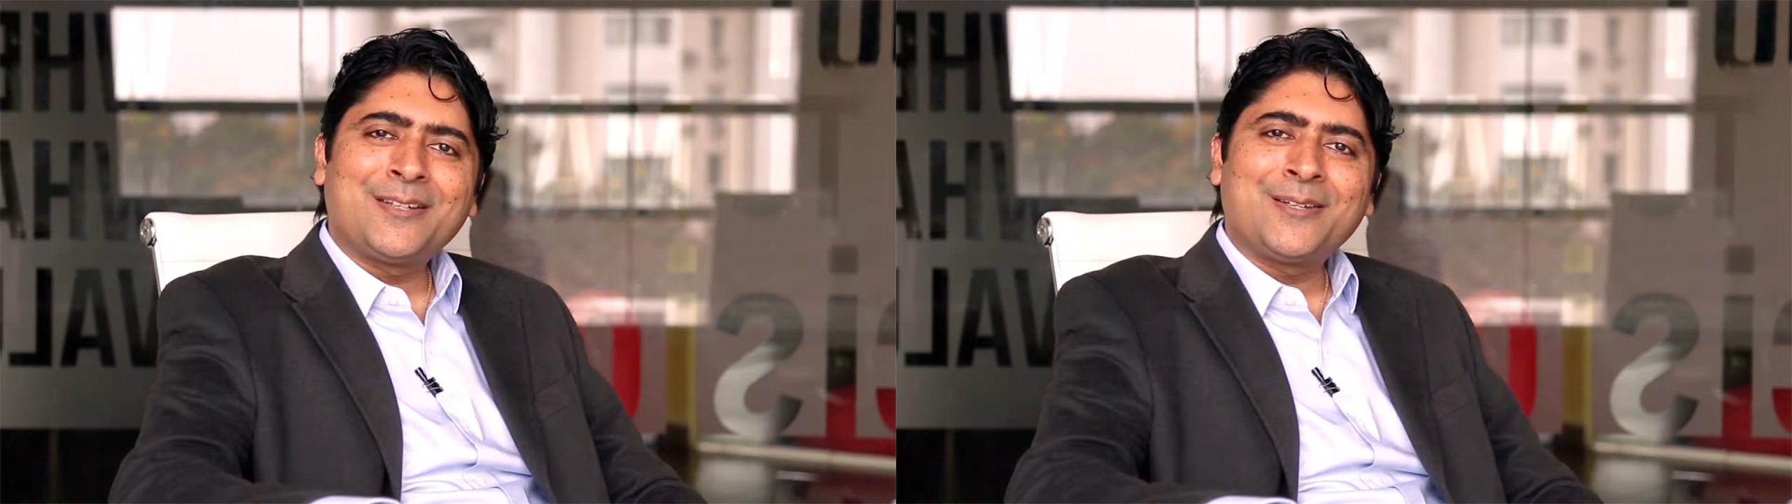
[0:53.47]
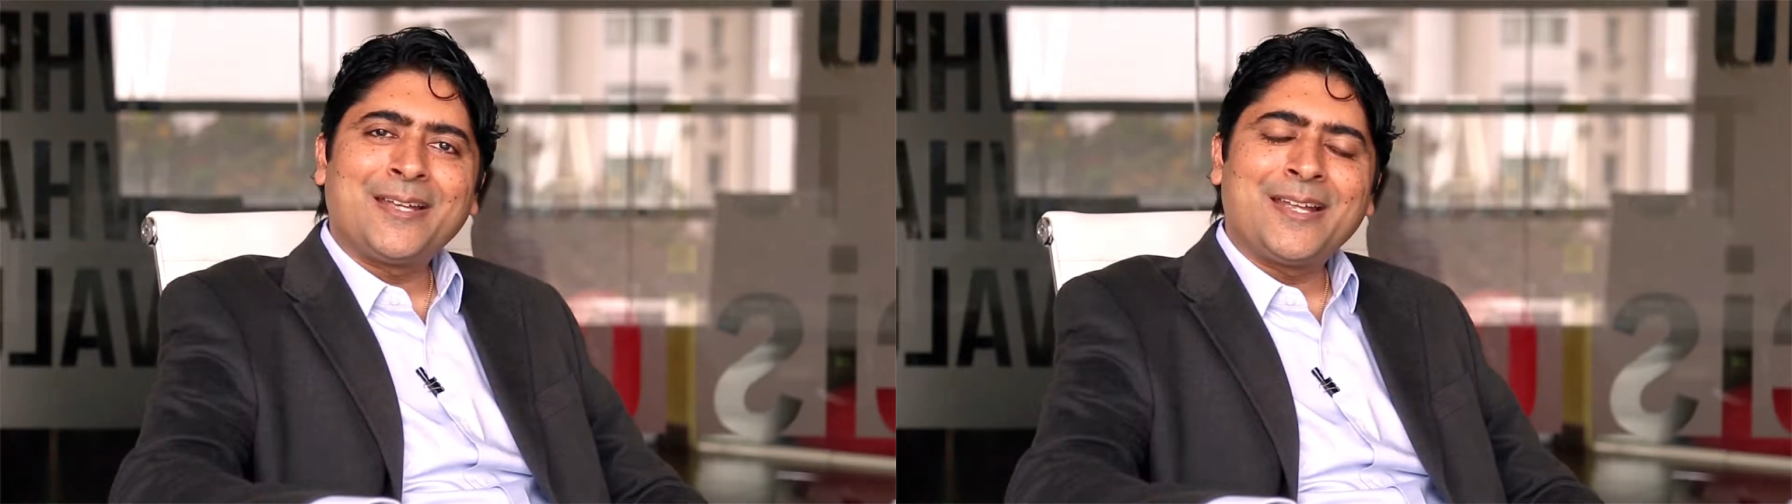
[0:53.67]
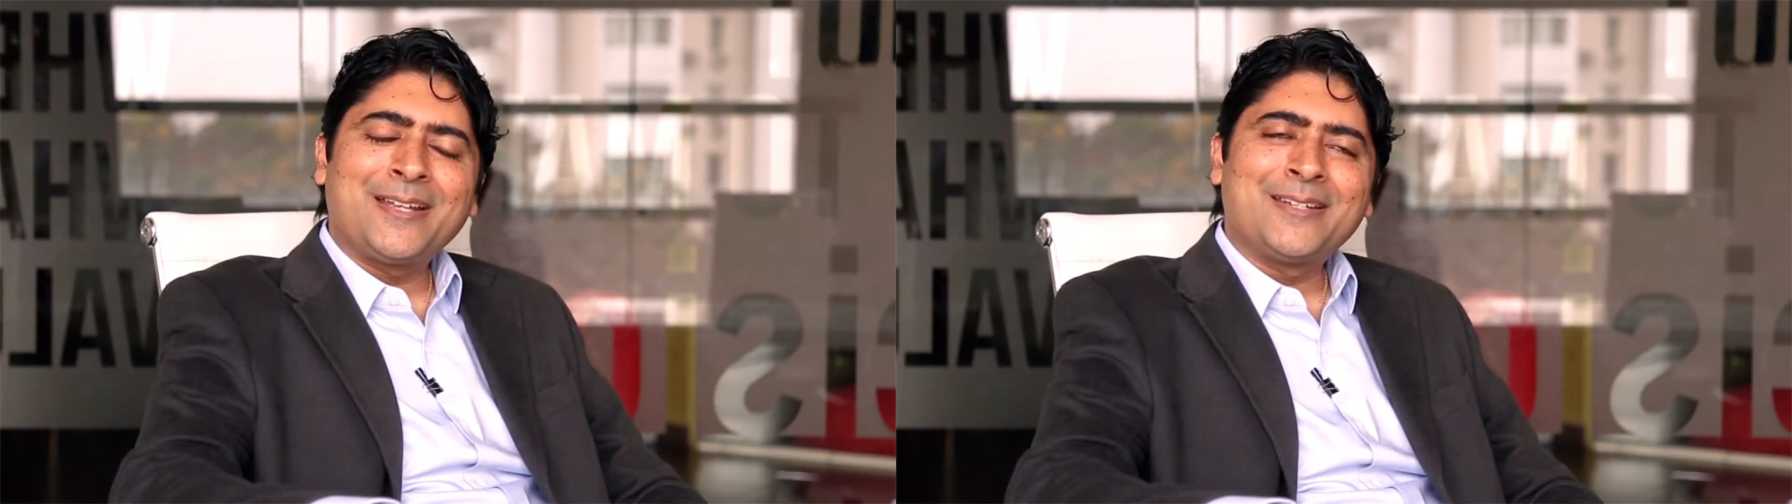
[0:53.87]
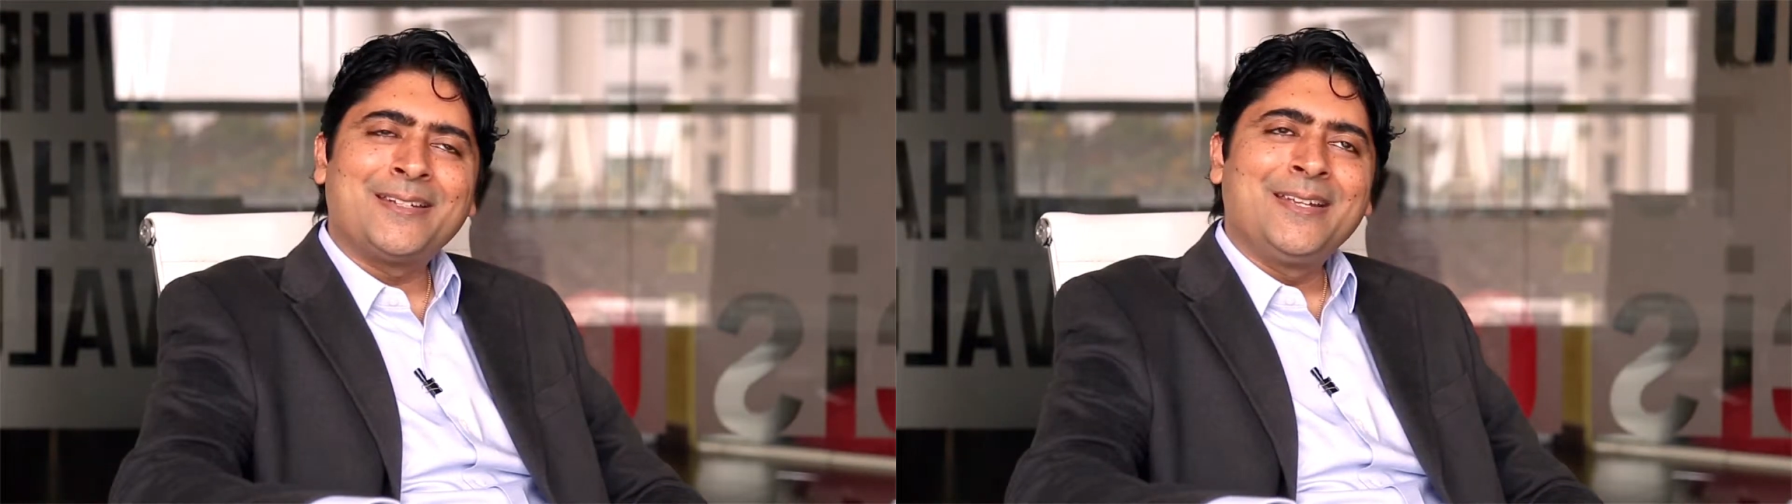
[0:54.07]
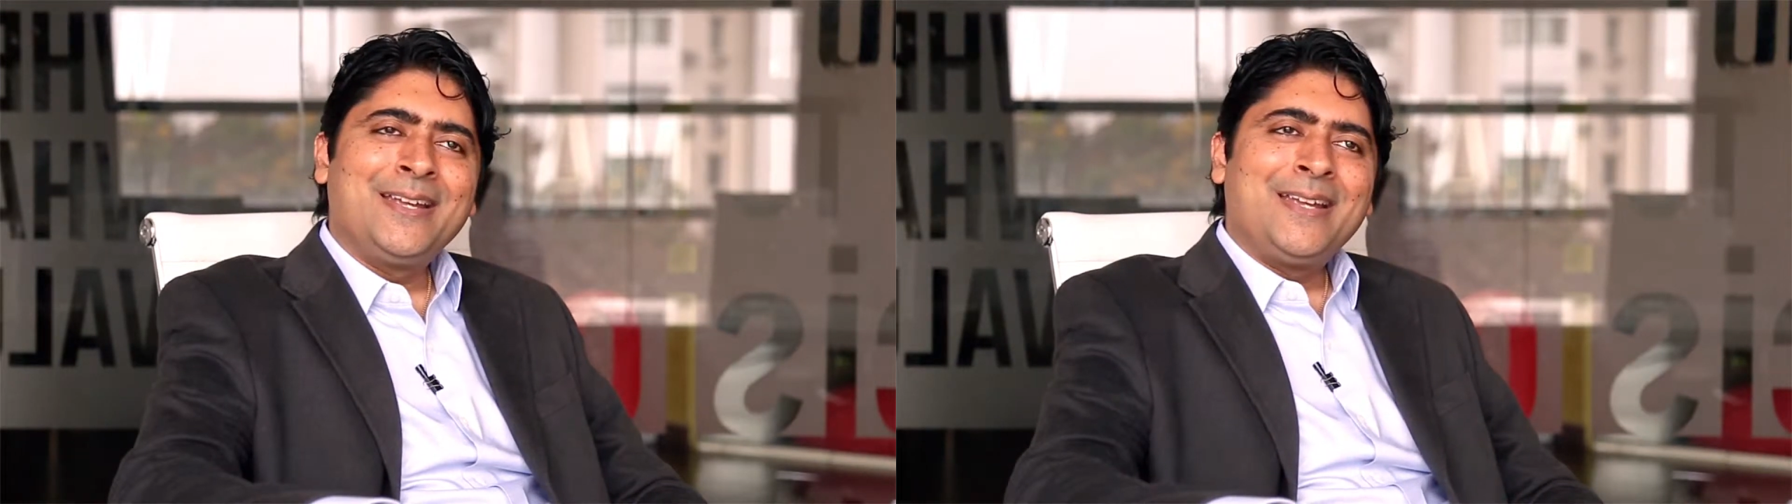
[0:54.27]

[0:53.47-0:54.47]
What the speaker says: and